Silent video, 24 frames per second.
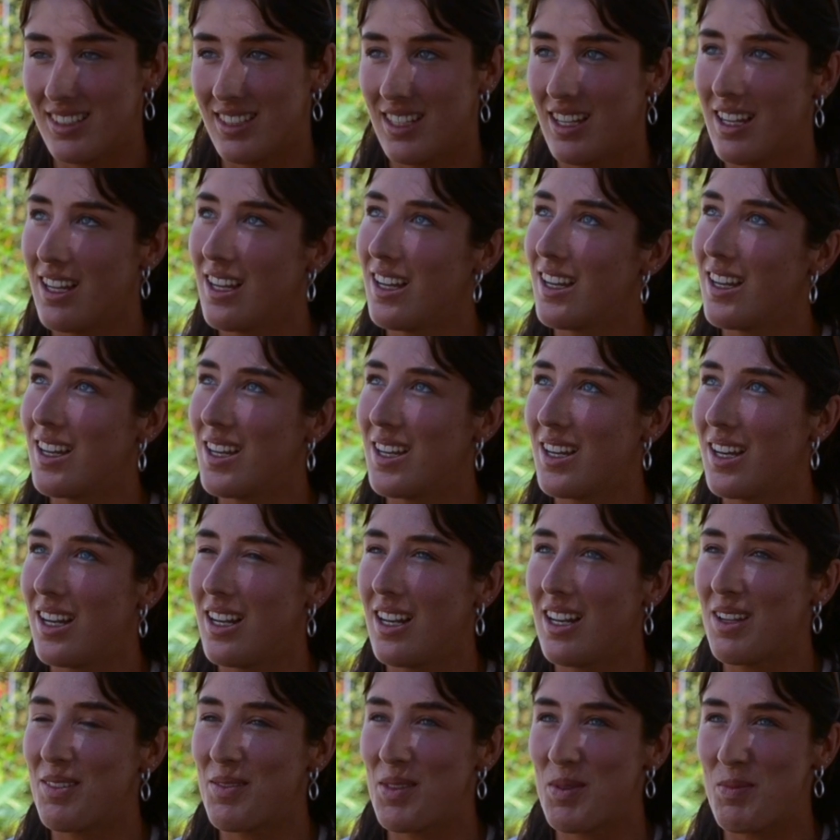I
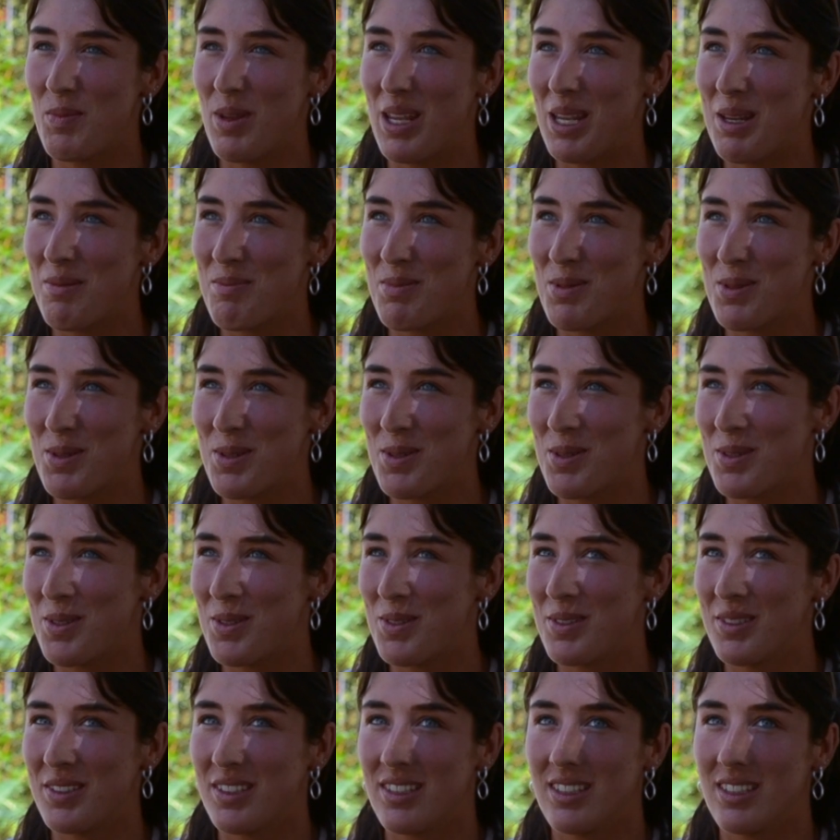love the people.